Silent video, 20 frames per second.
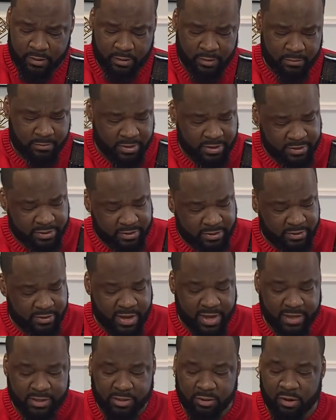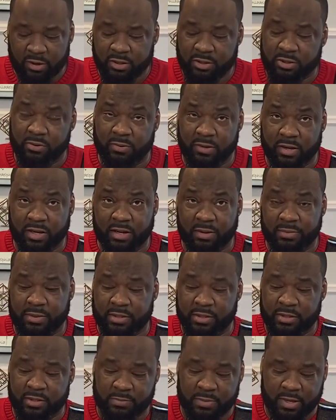But that's also what comes in
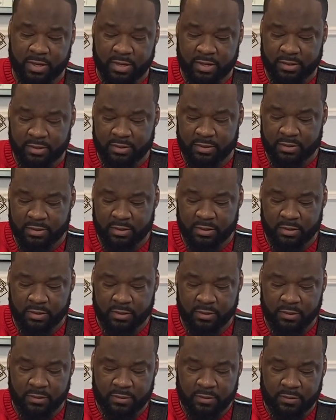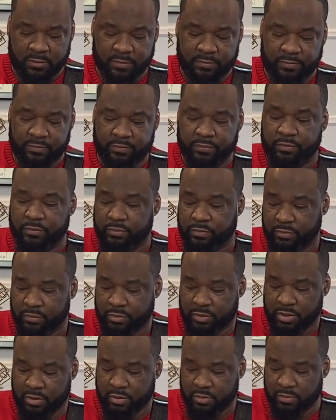this box.
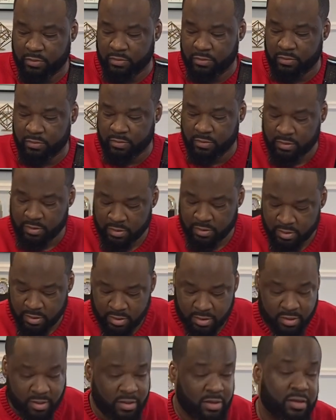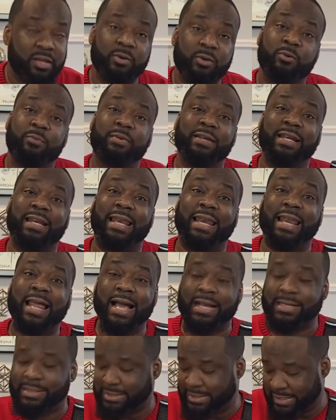So you'll be
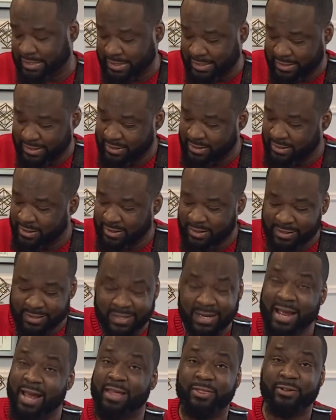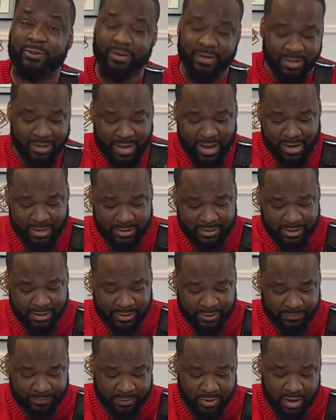locked in, tethered and locked
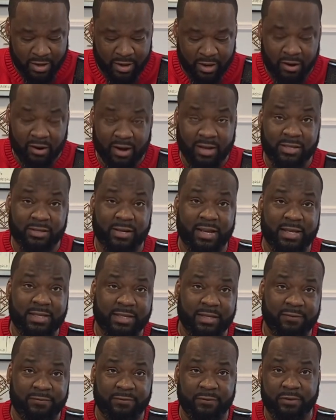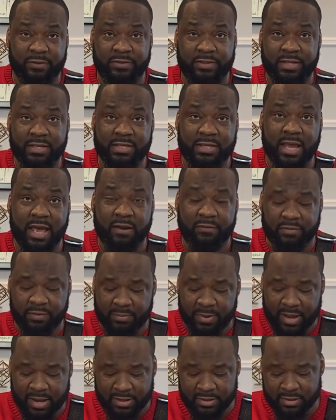in. All right, so that's it for this side of the
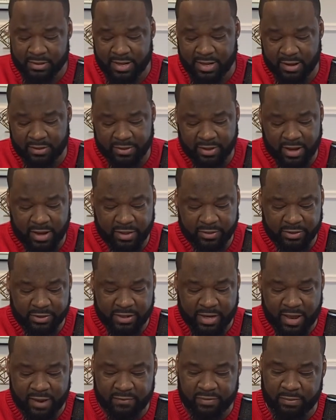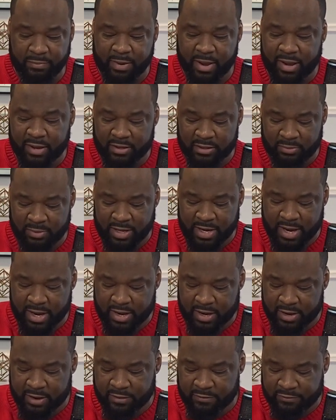box. Now, the other side of the box, we
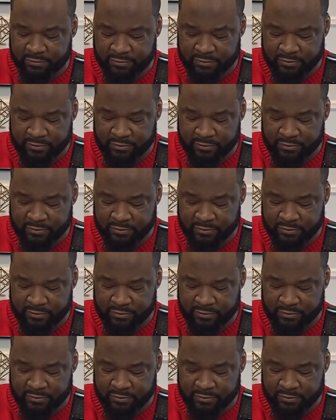have